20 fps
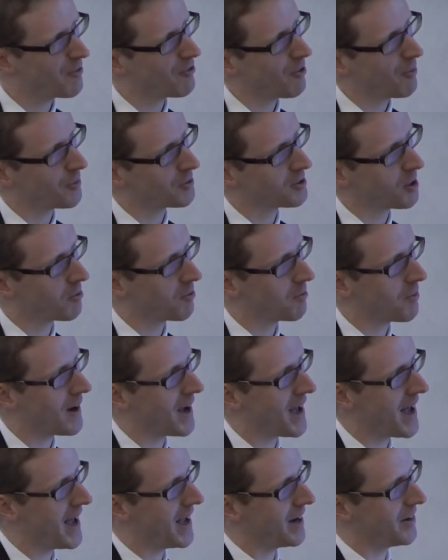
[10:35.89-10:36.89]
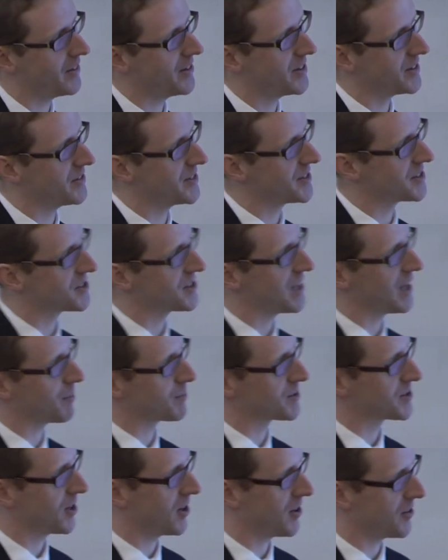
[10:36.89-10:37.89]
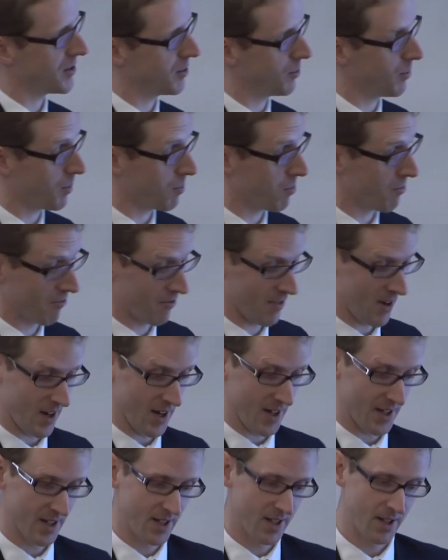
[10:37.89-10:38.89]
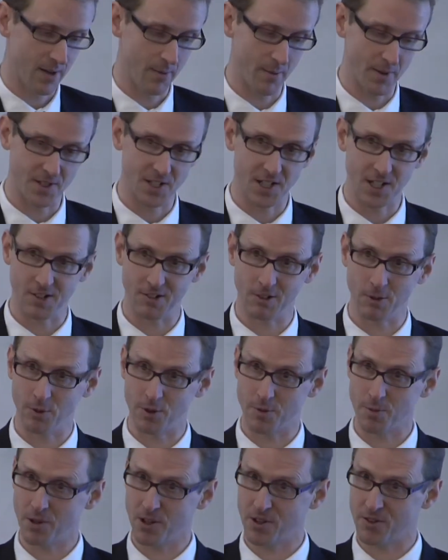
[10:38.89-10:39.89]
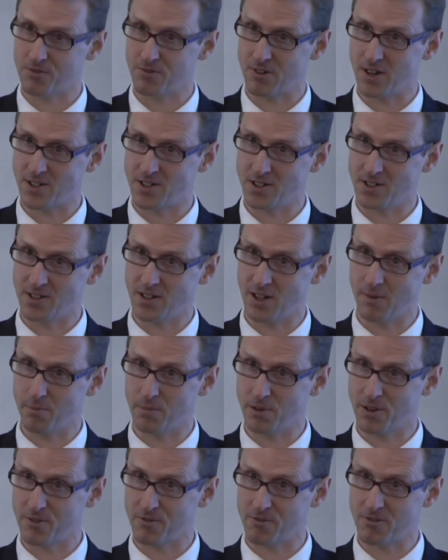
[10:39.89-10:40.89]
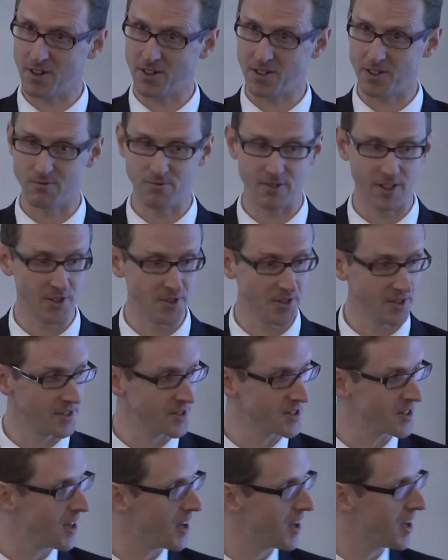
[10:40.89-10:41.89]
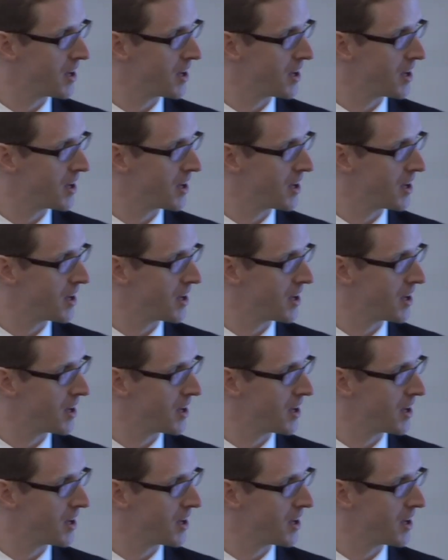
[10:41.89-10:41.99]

from the top of my head, the, the, steps are that we provide material with perforated and unperforated regions.